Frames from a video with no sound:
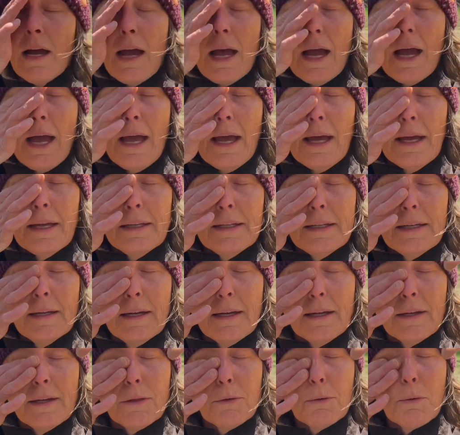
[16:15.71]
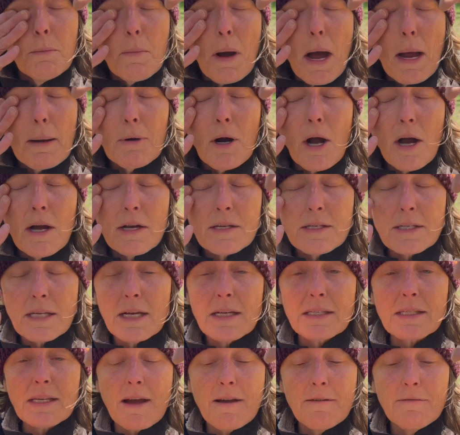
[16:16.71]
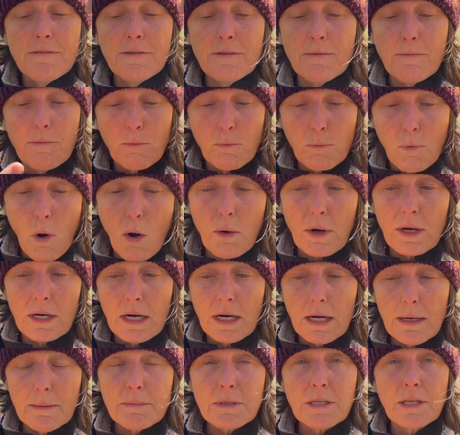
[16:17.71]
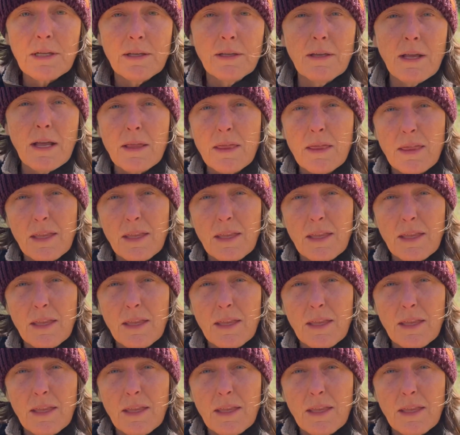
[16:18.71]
And through my process, I've woken up to,